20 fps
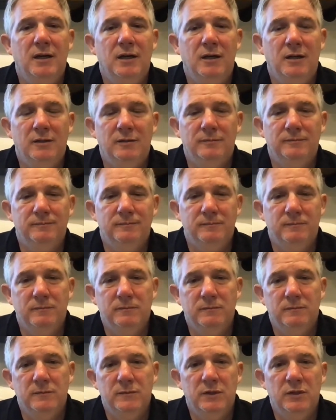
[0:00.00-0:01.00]
a
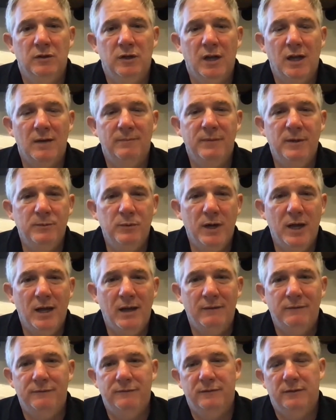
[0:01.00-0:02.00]
lot of people
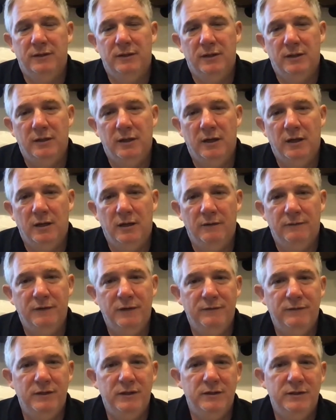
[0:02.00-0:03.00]
have
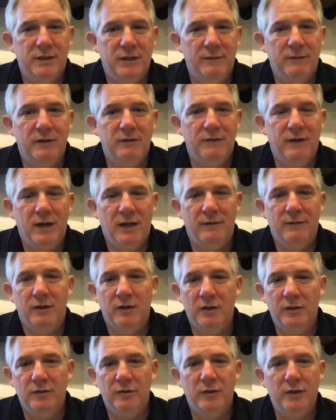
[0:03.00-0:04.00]
50, 75,
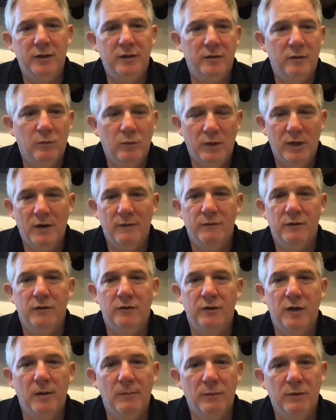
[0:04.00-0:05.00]
100, or whatever
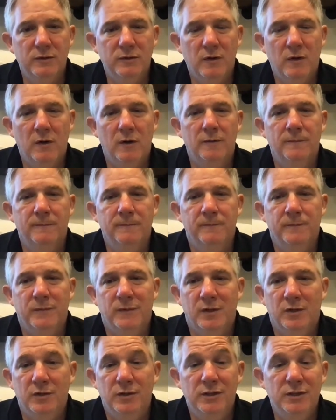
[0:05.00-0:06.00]
your numbers are.
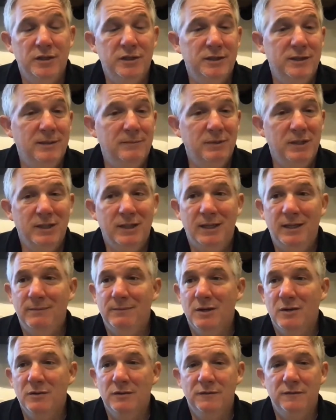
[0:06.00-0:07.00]
You can just simply
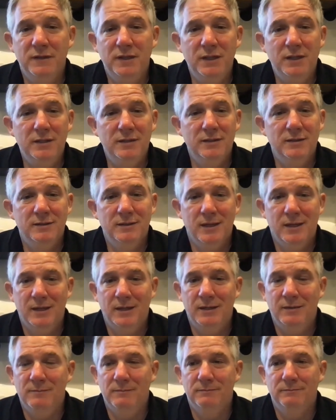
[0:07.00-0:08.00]
keep those fees and
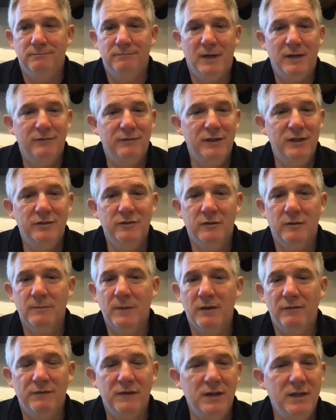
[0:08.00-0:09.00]
say, my fees are
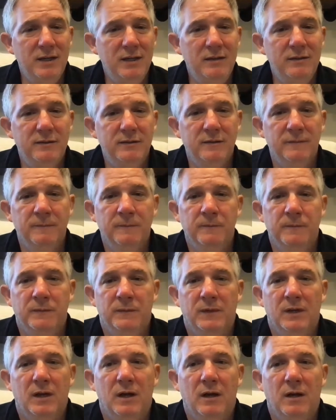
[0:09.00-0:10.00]
my fees.
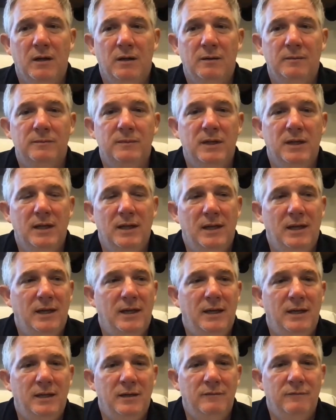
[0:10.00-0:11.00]

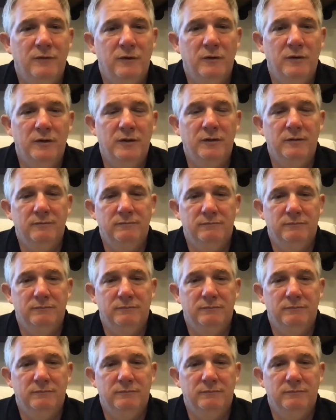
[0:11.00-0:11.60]
And for